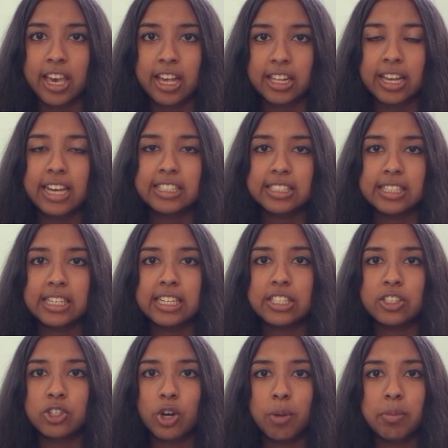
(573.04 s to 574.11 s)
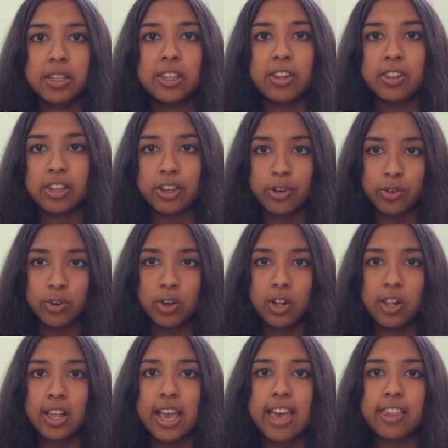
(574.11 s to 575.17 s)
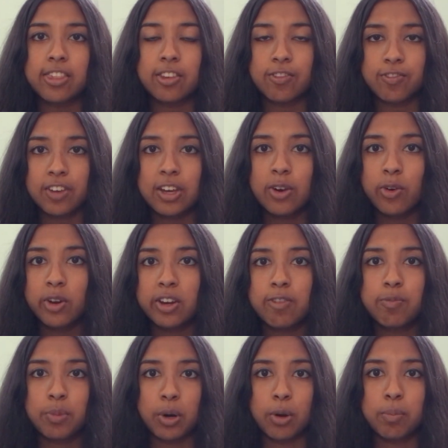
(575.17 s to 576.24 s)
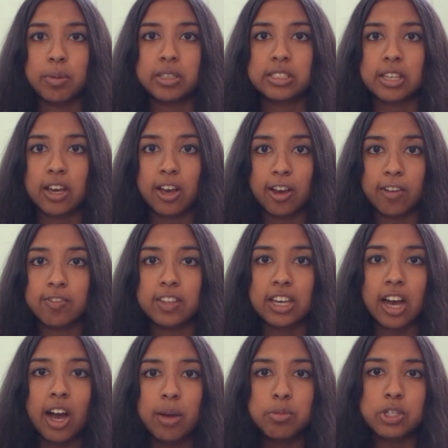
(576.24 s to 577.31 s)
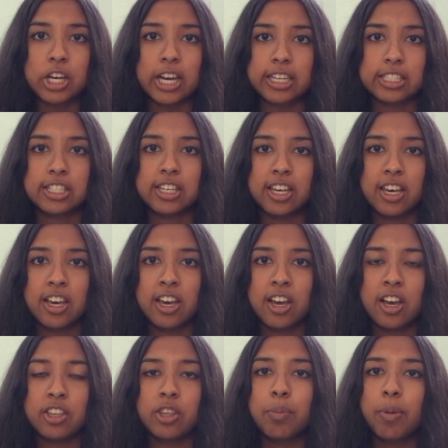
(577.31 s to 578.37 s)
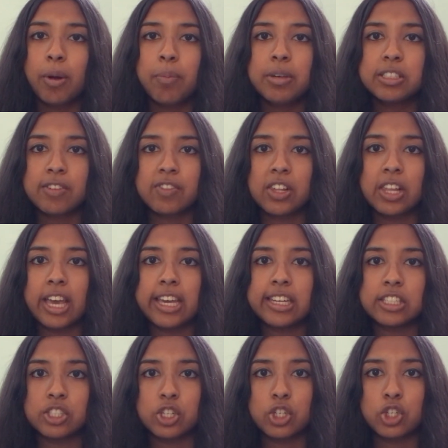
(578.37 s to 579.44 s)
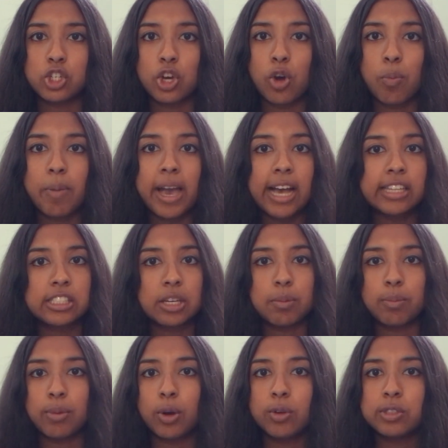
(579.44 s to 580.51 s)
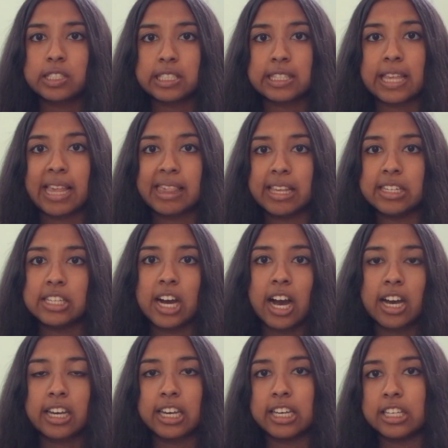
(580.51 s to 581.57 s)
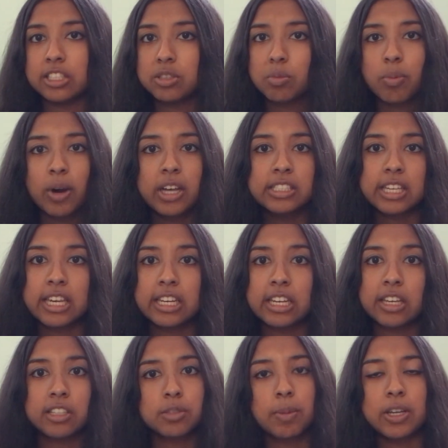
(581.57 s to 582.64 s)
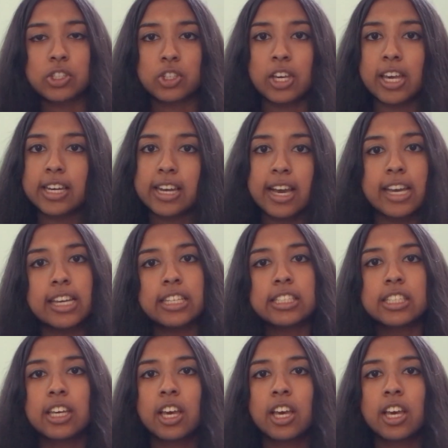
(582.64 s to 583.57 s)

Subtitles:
Lastly, determine the literal and the figurative purpose of the object. The purpose of the light is to show passing boats that the dock is present, especially at night.